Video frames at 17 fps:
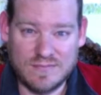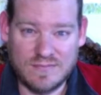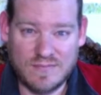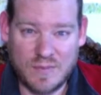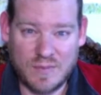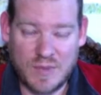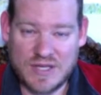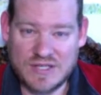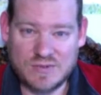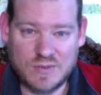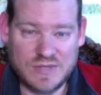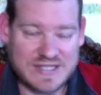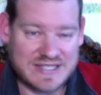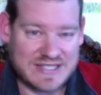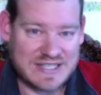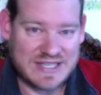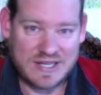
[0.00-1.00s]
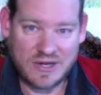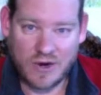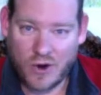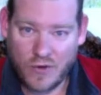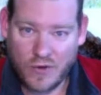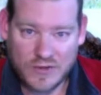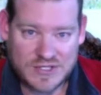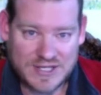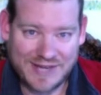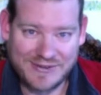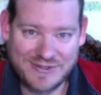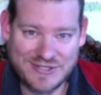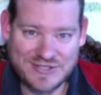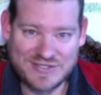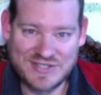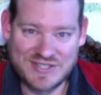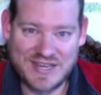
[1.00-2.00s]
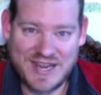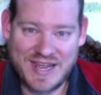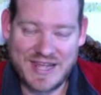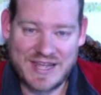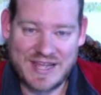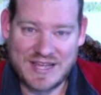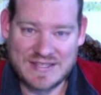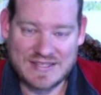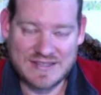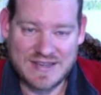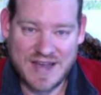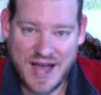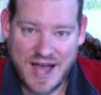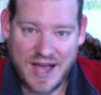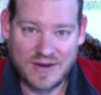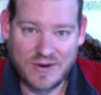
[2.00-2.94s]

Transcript: Because we see all the challenges today as not